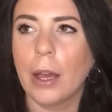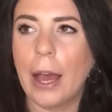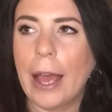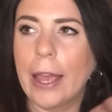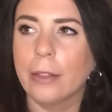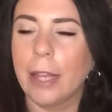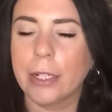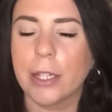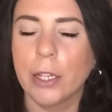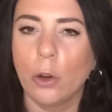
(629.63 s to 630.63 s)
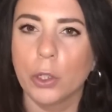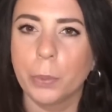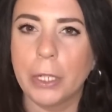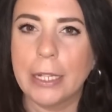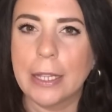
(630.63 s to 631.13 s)
I like to
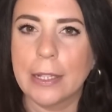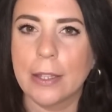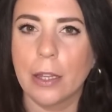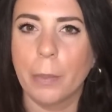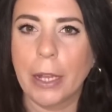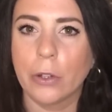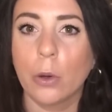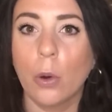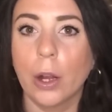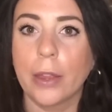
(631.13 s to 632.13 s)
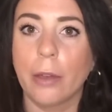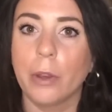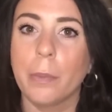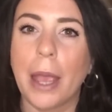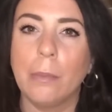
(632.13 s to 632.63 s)
incorporate things into my decor that
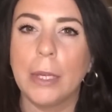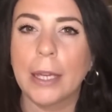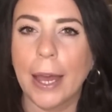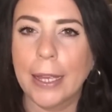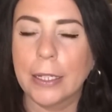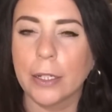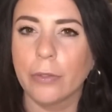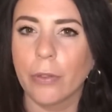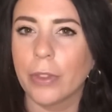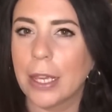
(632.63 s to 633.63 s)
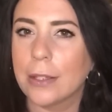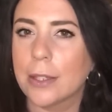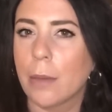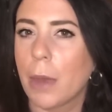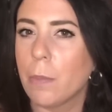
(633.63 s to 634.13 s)
remind me kind of things
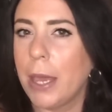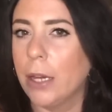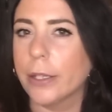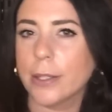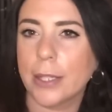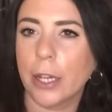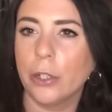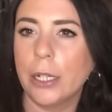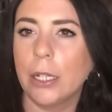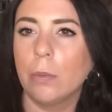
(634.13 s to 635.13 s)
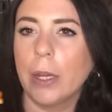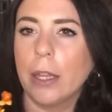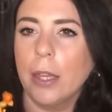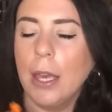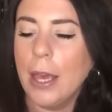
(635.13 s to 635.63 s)
that my parents decorated
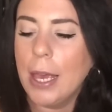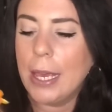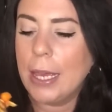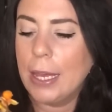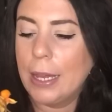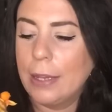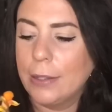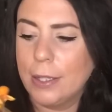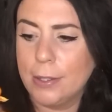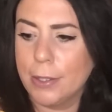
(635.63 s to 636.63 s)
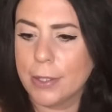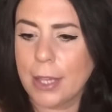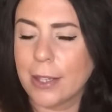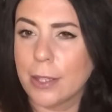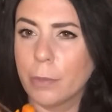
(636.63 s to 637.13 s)
with, and this looks
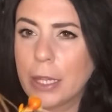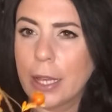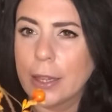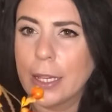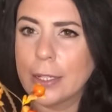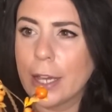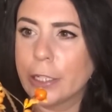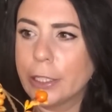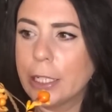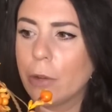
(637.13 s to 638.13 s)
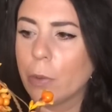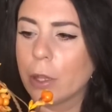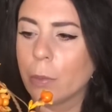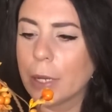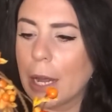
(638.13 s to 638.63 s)
like something that they decorated
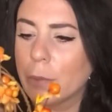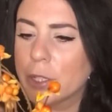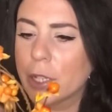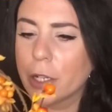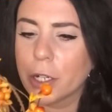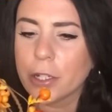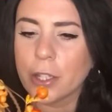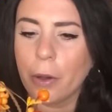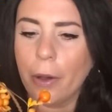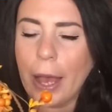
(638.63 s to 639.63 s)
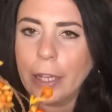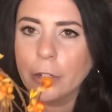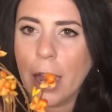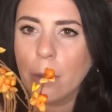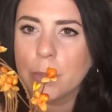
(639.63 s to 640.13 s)
with when I was younger, so I
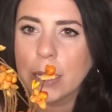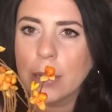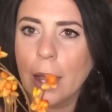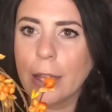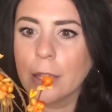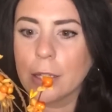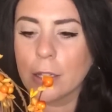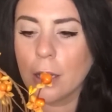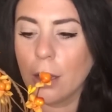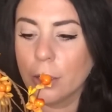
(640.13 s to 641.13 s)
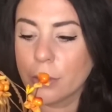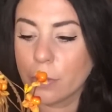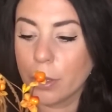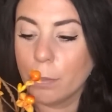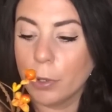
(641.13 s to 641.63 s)
grabbed it. I think the color is
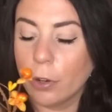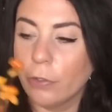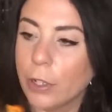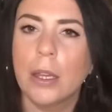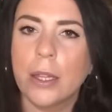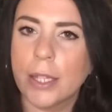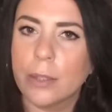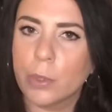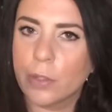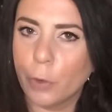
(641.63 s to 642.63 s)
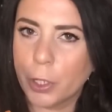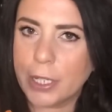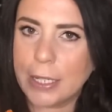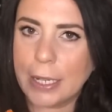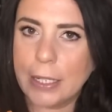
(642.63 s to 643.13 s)
really beautiful. This was
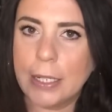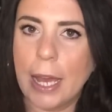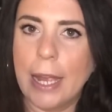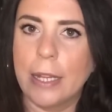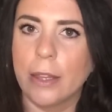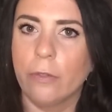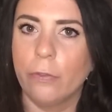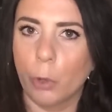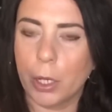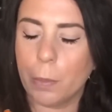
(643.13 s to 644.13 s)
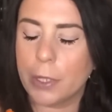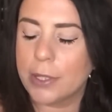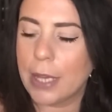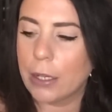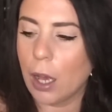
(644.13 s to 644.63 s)
$14.99 and then
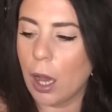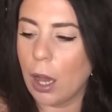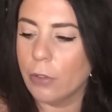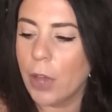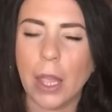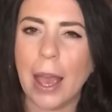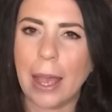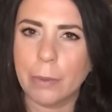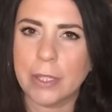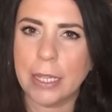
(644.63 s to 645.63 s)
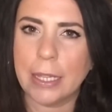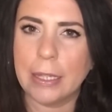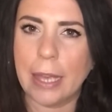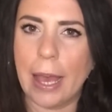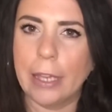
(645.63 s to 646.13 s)
40% off. I was
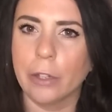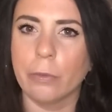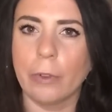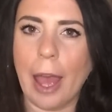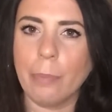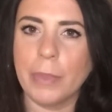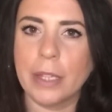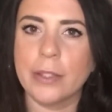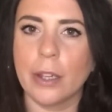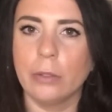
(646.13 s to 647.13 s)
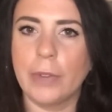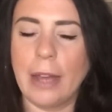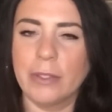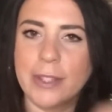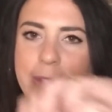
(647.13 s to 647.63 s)
thinking that I could wrap this
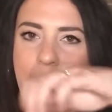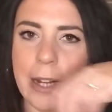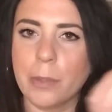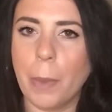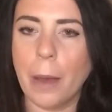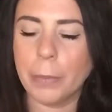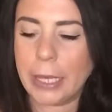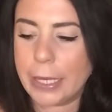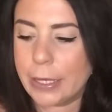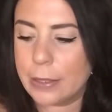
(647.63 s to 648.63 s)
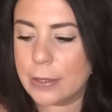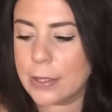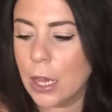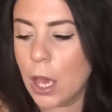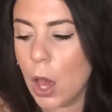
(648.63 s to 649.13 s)
around stacked
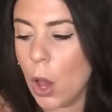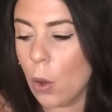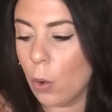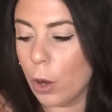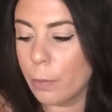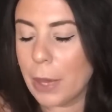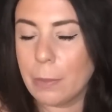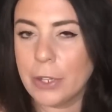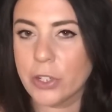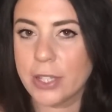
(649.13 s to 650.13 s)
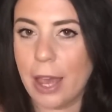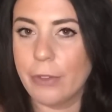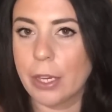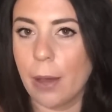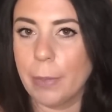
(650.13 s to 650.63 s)
pumpkins, or maybe just
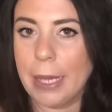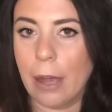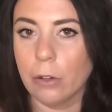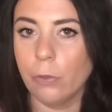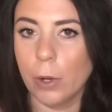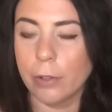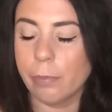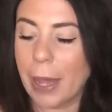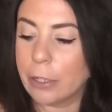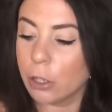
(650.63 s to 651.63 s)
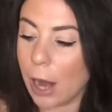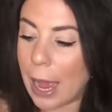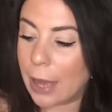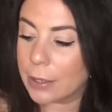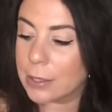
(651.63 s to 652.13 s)
have it coming out of one of my
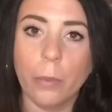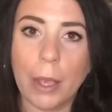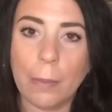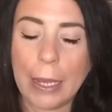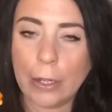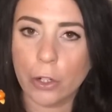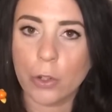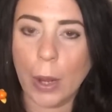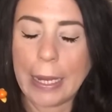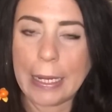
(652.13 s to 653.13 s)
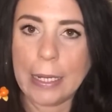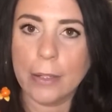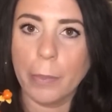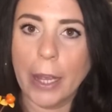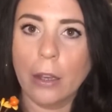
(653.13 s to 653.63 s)
Crocs, maybe intertwine it
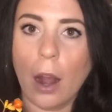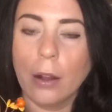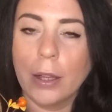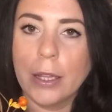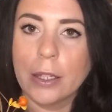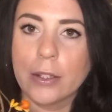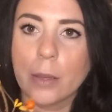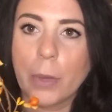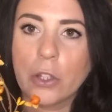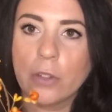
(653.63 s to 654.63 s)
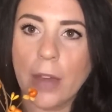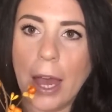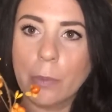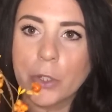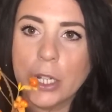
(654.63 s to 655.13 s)
into my garland. There's a bunch of
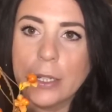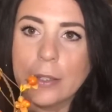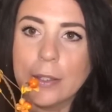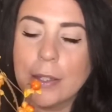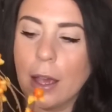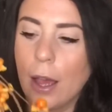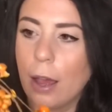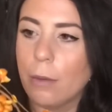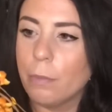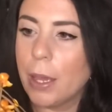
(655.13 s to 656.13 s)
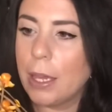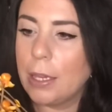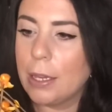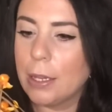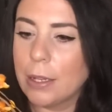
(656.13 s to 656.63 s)
options,
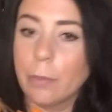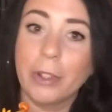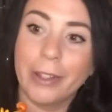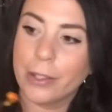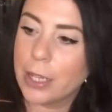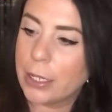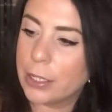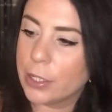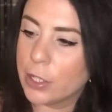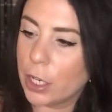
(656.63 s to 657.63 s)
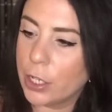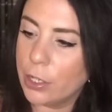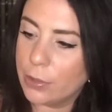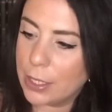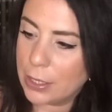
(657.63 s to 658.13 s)
and I'm really excited to start
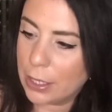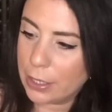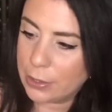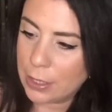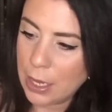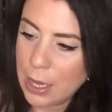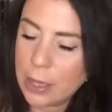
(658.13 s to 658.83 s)
using this.